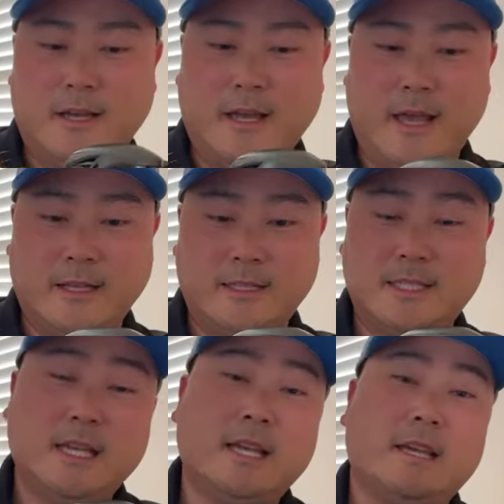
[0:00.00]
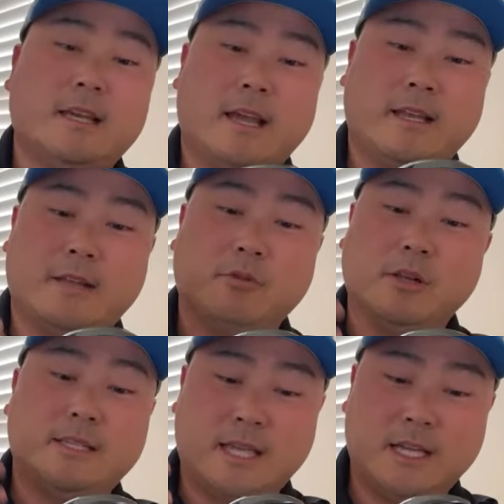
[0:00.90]
and it
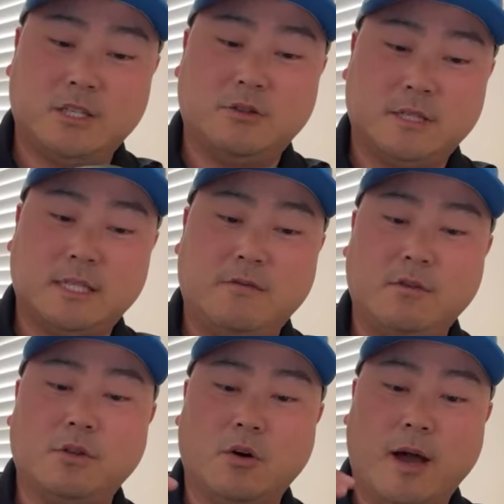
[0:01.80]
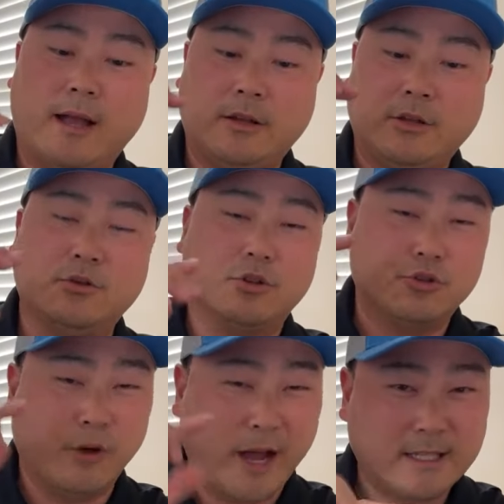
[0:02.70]
really tests you to see if you know how to use your
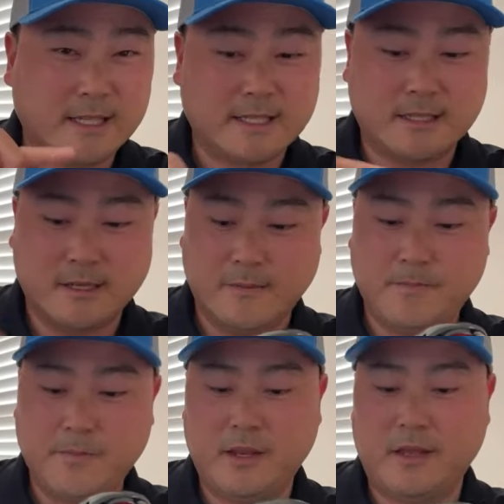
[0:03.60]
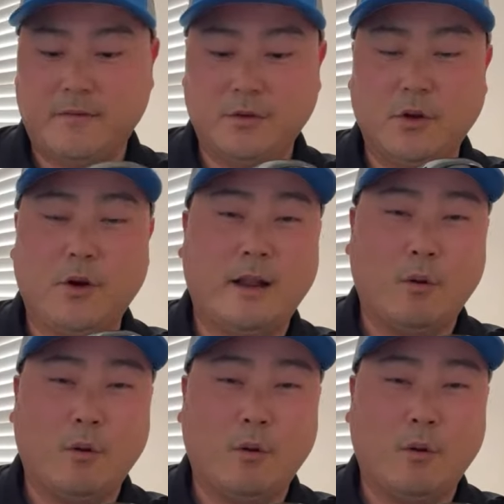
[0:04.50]
drag system, if you know how to